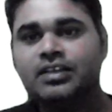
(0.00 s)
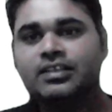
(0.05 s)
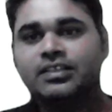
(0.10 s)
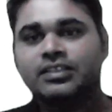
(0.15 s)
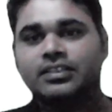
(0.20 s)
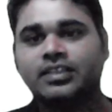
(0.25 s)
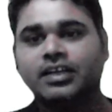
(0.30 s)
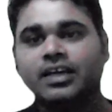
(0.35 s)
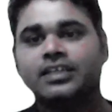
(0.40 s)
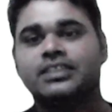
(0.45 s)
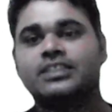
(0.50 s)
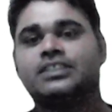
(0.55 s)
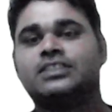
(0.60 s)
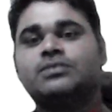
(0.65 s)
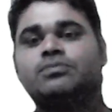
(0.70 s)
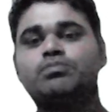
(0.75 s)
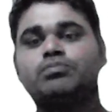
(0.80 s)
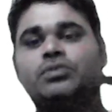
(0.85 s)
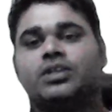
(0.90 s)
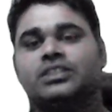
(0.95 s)
that is
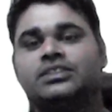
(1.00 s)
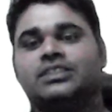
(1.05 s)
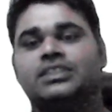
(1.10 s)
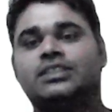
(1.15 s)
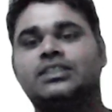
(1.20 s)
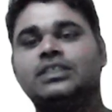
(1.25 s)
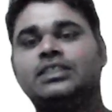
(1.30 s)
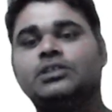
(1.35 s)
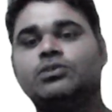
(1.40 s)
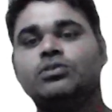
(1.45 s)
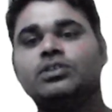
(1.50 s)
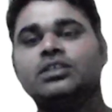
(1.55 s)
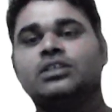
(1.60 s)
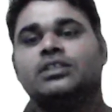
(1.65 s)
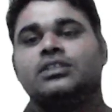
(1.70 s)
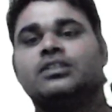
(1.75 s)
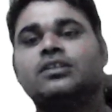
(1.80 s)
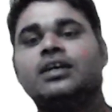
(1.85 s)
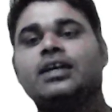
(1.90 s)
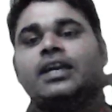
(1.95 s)
present
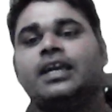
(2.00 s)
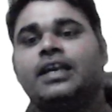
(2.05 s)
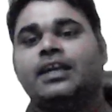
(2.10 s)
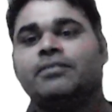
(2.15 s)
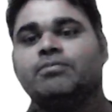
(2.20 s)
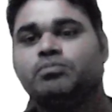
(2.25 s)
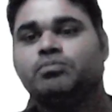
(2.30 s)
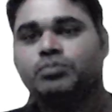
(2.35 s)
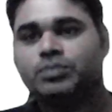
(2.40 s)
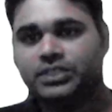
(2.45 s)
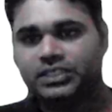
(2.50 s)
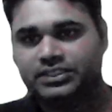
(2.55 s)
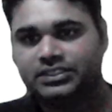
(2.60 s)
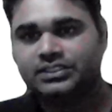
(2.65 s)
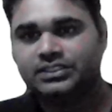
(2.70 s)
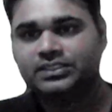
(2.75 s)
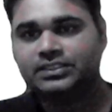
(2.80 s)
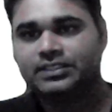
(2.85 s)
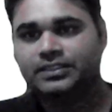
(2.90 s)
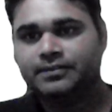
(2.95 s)
during the M phase,